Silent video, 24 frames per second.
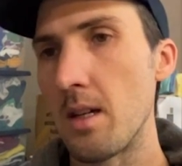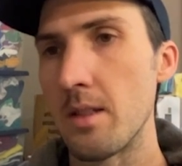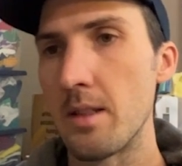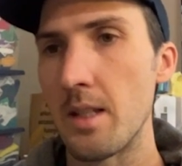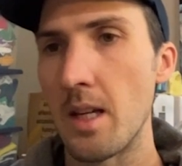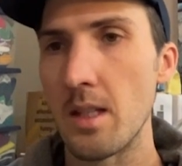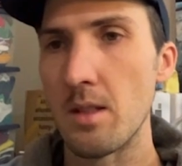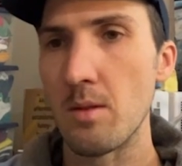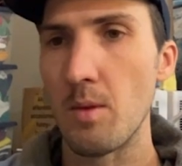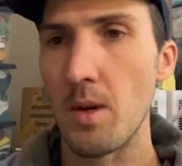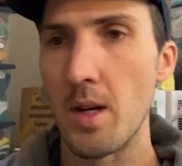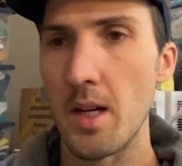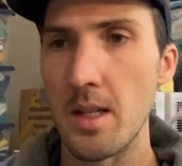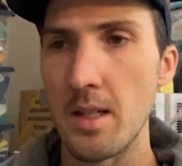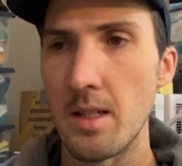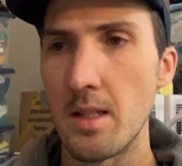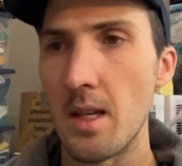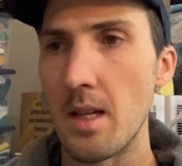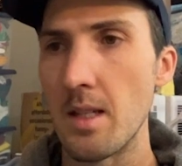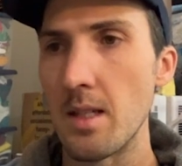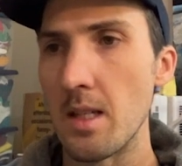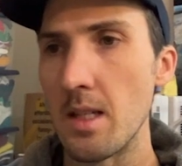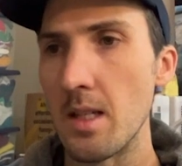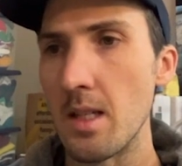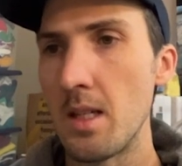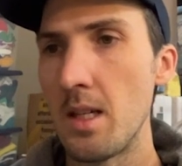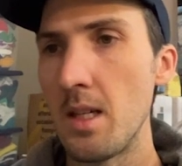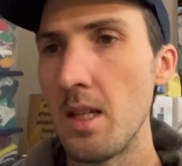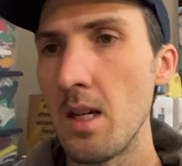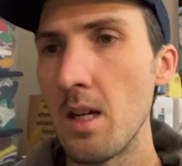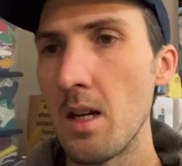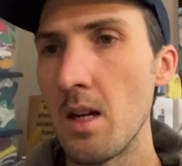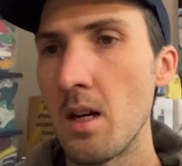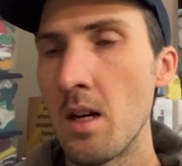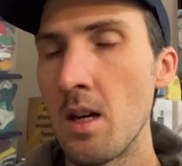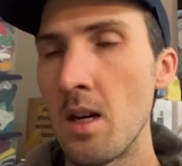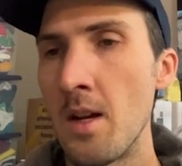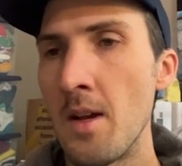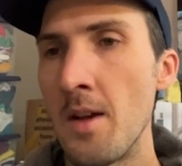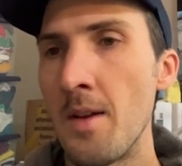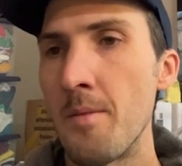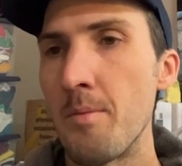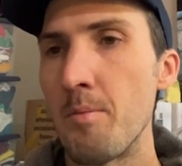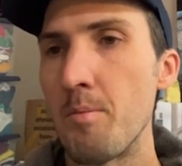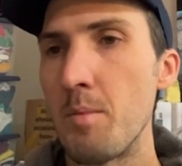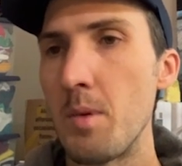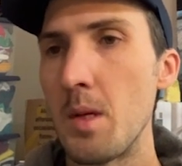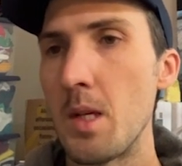and that's why it says it here,
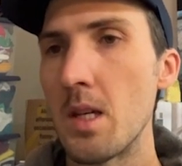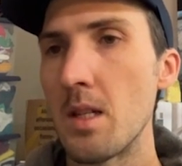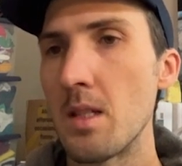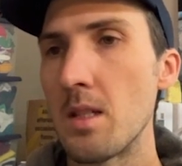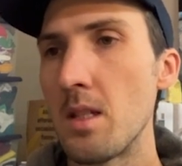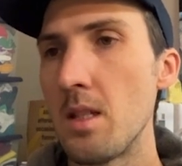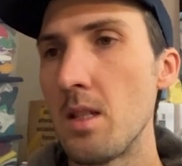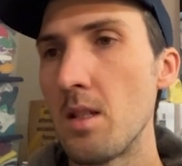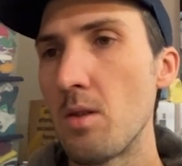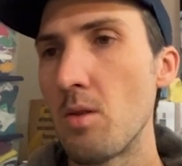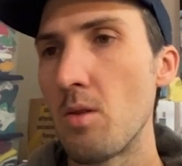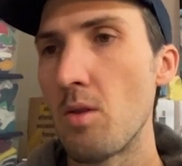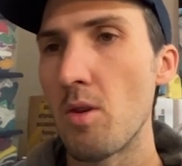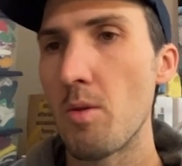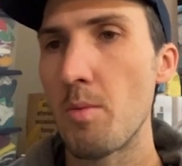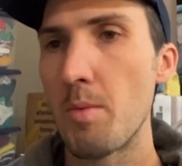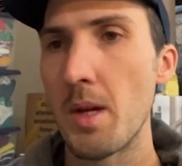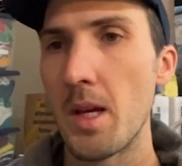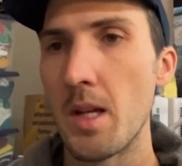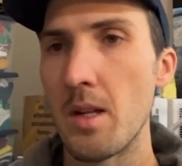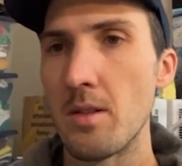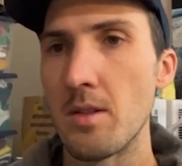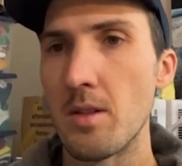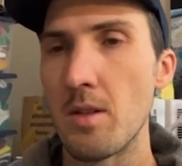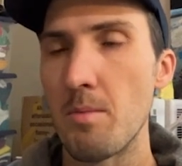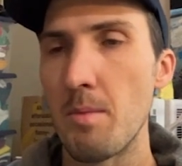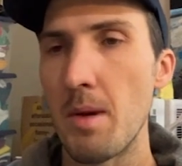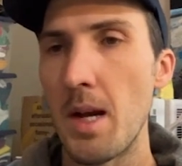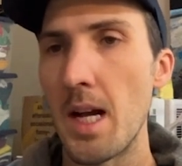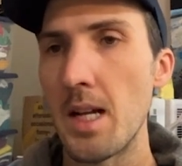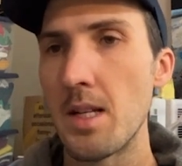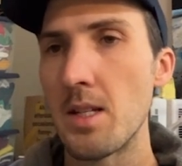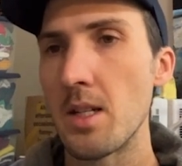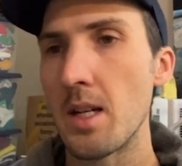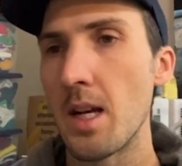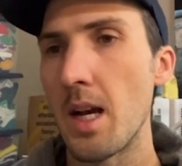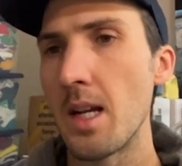because these quarter panels are matching.